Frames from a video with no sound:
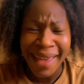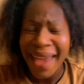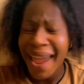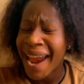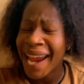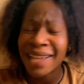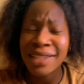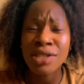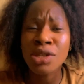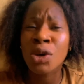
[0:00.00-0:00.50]
I
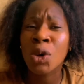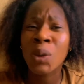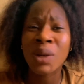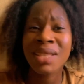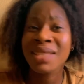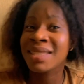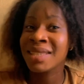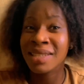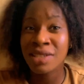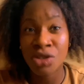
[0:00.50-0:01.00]
ain't
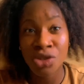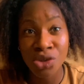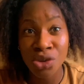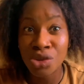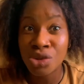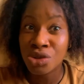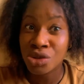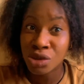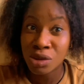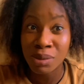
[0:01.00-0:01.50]
quitting
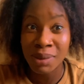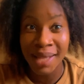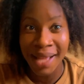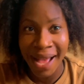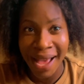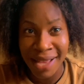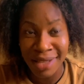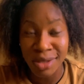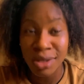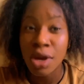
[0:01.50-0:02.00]
YouTube,
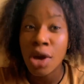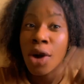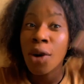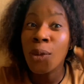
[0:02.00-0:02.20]
guys.